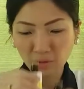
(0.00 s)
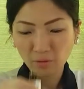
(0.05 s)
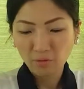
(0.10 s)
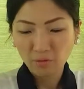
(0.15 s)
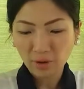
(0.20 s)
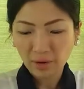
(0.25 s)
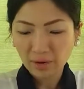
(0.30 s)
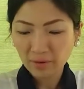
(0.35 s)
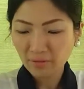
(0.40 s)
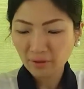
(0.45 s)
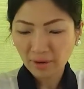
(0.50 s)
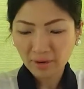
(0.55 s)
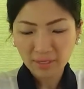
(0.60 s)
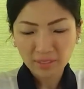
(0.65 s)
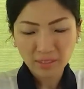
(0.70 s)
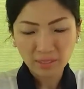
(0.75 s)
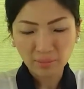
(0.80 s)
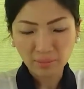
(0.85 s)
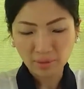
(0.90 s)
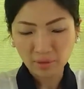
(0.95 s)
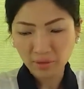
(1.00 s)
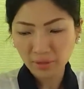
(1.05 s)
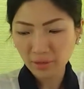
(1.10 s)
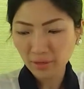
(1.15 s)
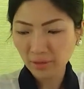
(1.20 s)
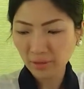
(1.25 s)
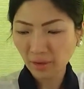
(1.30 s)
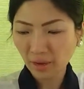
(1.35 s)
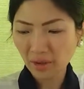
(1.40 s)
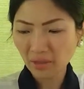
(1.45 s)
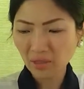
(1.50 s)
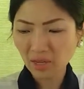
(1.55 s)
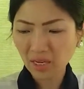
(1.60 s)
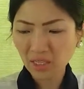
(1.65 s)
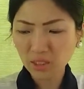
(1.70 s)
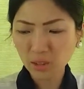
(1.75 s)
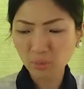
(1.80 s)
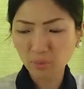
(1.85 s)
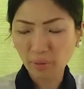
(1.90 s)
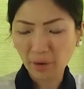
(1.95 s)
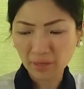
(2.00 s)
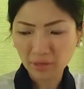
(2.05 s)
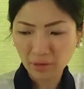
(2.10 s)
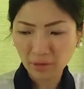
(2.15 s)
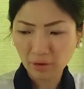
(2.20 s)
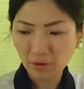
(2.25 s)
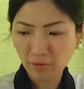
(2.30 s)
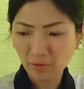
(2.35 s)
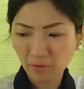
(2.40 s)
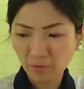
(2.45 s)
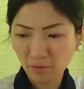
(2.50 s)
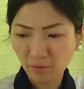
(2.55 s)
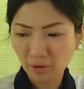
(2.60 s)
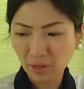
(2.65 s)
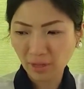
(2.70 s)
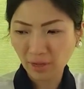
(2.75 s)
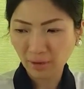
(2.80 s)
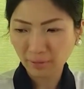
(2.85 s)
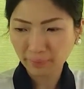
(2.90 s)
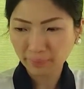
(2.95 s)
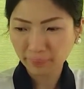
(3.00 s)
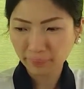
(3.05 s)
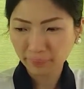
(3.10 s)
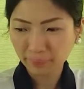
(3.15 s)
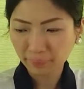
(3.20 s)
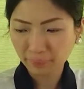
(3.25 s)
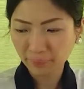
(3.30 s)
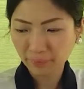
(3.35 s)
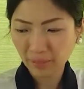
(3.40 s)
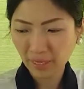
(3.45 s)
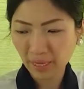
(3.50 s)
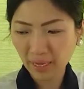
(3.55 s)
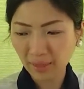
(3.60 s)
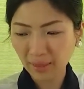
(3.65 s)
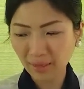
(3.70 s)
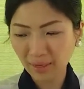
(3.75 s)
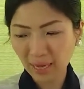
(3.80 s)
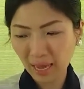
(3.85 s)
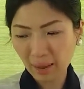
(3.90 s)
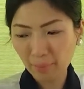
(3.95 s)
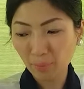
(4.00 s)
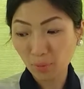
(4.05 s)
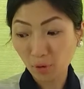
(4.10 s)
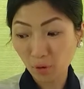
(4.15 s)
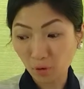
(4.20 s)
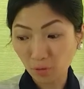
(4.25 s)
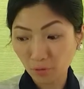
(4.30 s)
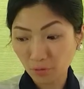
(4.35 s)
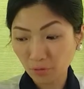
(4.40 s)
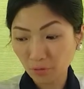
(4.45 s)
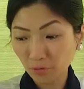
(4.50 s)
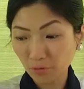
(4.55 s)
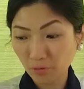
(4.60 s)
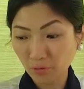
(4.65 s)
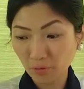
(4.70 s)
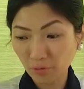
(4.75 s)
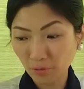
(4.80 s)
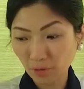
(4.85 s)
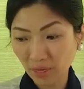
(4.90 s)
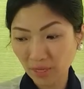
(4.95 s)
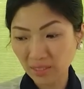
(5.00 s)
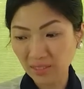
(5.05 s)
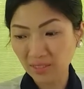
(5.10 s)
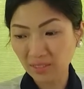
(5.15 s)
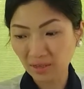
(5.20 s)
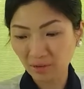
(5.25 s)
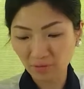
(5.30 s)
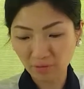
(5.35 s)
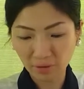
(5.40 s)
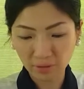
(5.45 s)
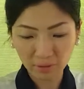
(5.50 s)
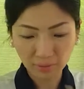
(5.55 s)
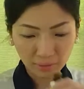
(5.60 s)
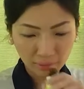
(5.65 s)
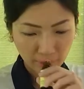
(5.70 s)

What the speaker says: Very, very similar. I think it's better if we like take the cap off and sniff it.